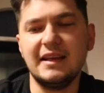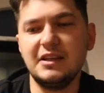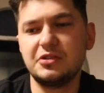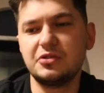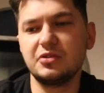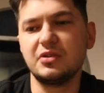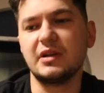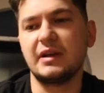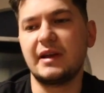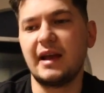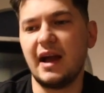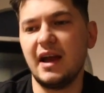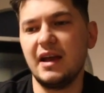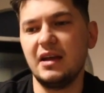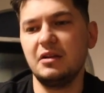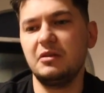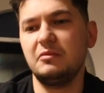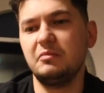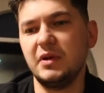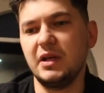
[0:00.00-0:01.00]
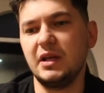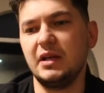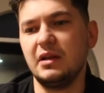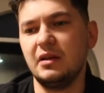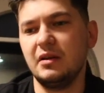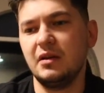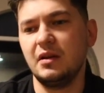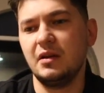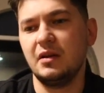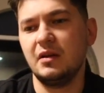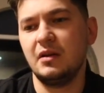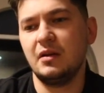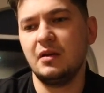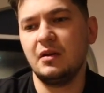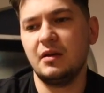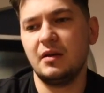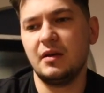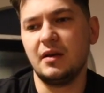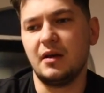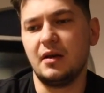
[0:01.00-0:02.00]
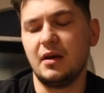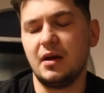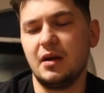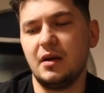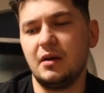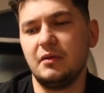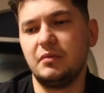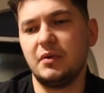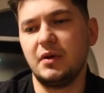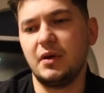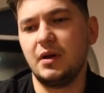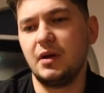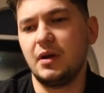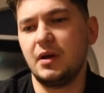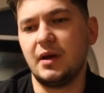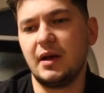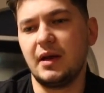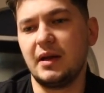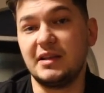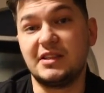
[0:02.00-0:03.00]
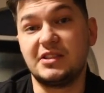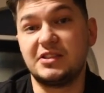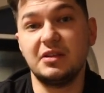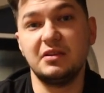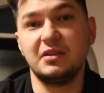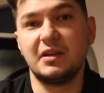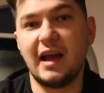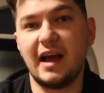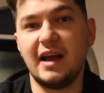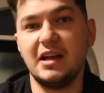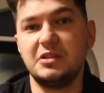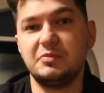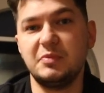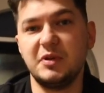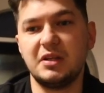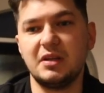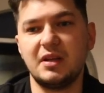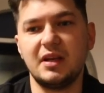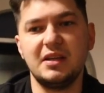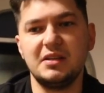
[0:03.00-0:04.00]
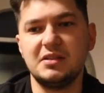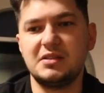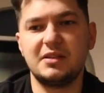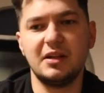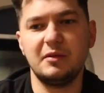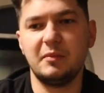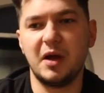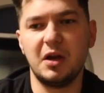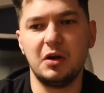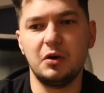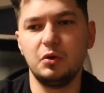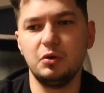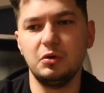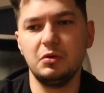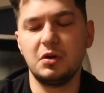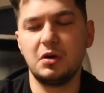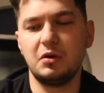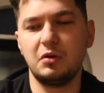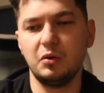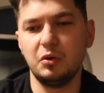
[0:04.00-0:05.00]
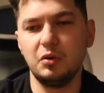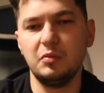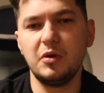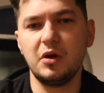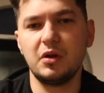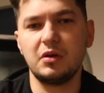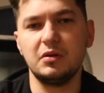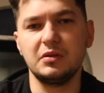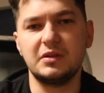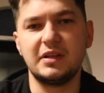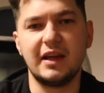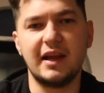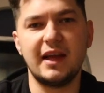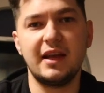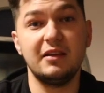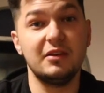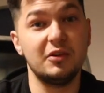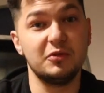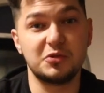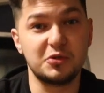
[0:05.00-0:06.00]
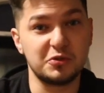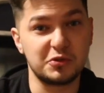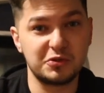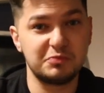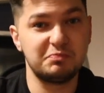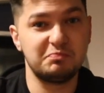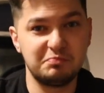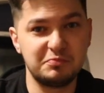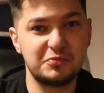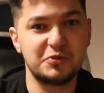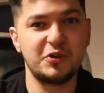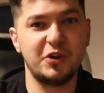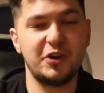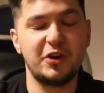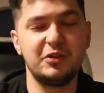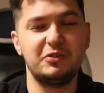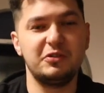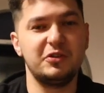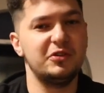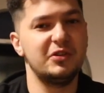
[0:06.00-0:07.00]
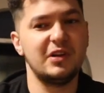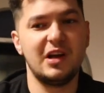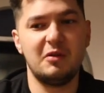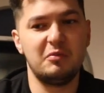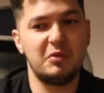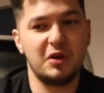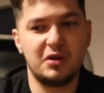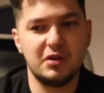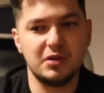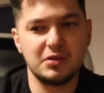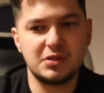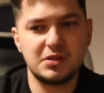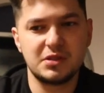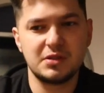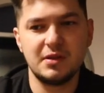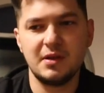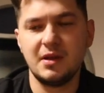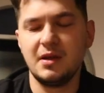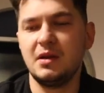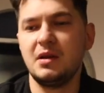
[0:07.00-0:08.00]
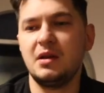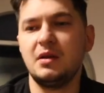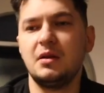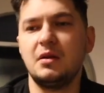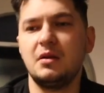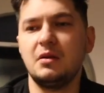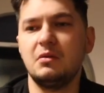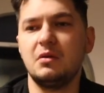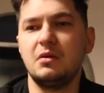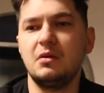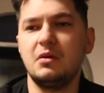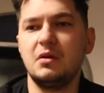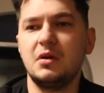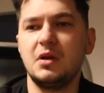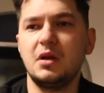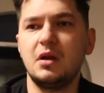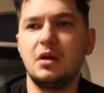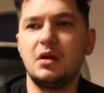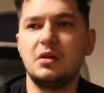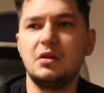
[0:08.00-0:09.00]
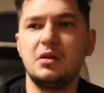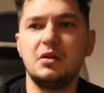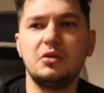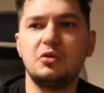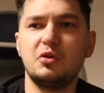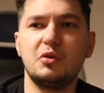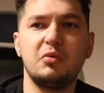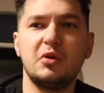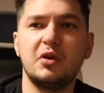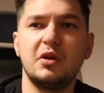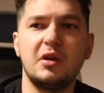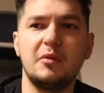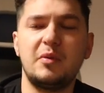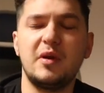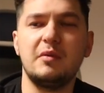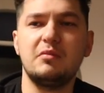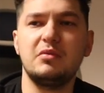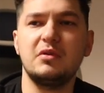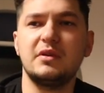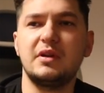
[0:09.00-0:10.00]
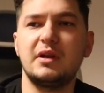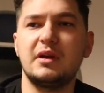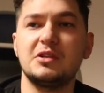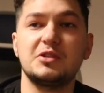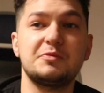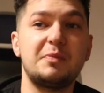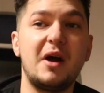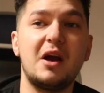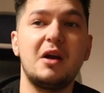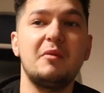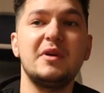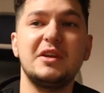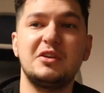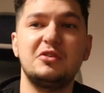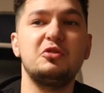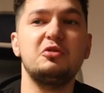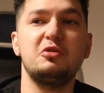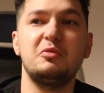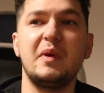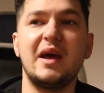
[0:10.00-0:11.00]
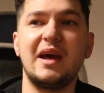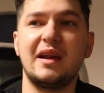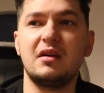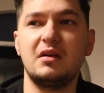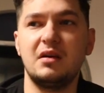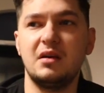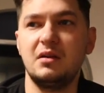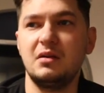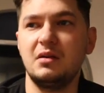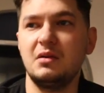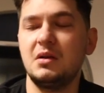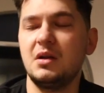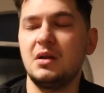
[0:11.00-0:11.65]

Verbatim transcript: he sort of guided me. Uh, uh, he still guides me today. He's still my role role model today. You know, so sh shout out to you, Dan, because you know, you're one of the people that inspire me to do better.